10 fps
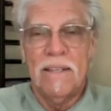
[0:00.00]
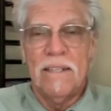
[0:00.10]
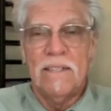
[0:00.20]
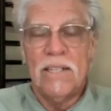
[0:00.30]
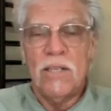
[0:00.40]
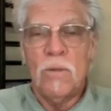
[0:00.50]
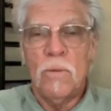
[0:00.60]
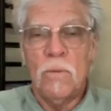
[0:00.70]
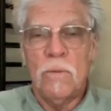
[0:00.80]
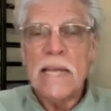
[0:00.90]

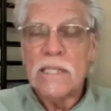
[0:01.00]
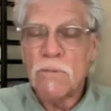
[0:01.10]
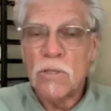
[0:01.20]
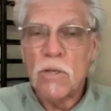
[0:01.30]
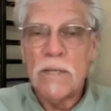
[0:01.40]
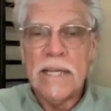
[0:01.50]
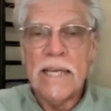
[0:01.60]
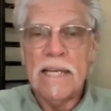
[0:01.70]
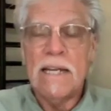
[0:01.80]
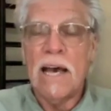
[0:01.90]
So thanks for tuning
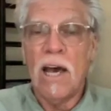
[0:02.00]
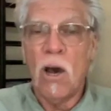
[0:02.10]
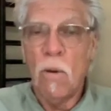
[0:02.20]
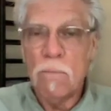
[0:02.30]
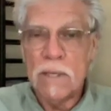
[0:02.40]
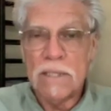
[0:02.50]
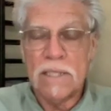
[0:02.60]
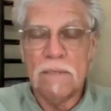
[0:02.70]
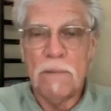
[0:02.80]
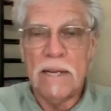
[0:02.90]
in. I hope this
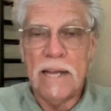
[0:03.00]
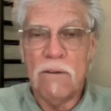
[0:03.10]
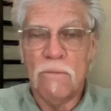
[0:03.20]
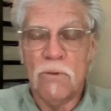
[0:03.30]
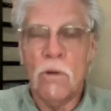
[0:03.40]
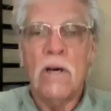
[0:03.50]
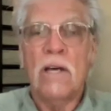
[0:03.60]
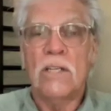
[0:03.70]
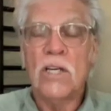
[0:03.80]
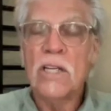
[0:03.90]
has been helpful.
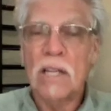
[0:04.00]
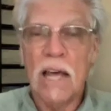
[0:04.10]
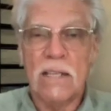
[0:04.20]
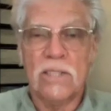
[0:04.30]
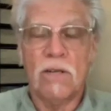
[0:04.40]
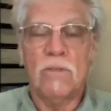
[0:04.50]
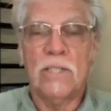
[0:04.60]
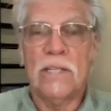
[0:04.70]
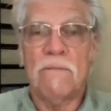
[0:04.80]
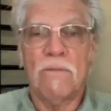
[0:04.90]
Good luck
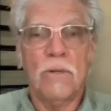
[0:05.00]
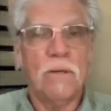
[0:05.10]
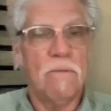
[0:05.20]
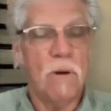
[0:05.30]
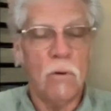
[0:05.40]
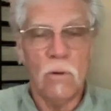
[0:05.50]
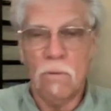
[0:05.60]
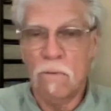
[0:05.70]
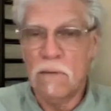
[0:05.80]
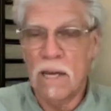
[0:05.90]
searching for your
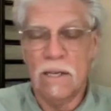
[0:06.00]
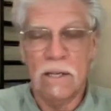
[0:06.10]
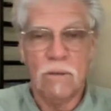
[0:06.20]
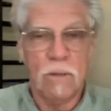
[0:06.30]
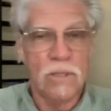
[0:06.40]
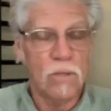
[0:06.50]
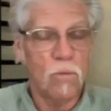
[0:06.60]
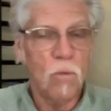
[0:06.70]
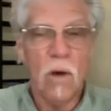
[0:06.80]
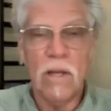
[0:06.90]
Vogel cut crystal
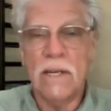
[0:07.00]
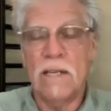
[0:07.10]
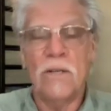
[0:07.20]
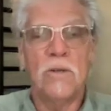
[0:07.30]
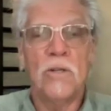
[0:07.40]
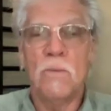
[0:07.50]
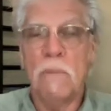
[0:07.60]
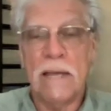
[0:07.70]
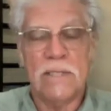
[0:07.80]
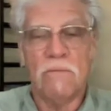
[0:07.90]
wand and your new
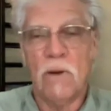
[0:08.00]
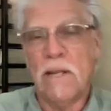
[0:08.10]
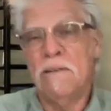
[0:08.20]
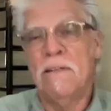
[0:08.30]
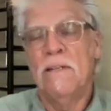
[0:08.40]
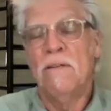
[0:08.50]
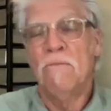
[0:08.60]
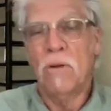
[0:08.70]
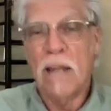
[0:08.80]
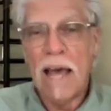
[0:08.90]
best friend
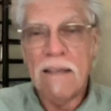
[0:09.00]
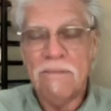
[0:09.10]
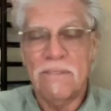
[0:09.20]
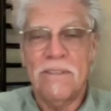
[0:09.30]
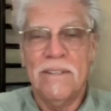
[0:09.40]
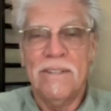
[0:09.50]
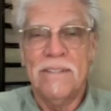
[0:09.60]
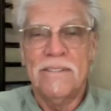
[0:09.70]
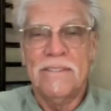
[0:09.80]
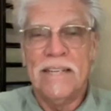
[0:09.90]
for life.
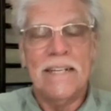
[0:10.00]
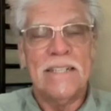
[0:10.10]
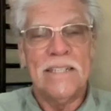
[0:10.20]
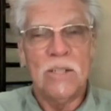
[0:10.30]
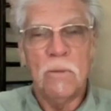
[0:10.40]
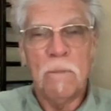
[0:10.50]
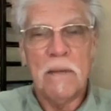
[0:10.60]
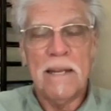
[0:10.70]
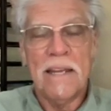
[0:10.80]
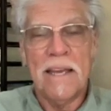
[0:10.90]
And until we
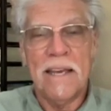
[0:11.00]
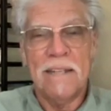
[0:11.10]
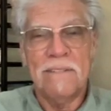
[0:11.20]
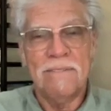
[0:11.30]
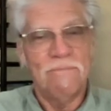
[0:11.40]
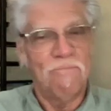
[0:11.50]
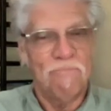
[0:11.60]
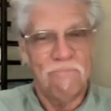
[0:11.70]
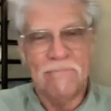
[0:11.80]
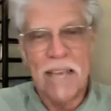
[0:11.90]
meet again,
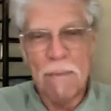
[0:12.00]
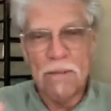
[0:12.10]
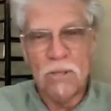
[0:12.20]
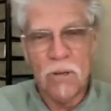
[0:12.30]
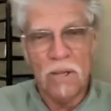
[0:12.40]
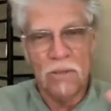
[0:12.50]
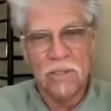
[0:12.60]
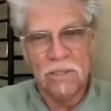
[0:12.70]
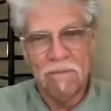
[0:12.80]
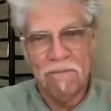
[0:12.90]
happy trails.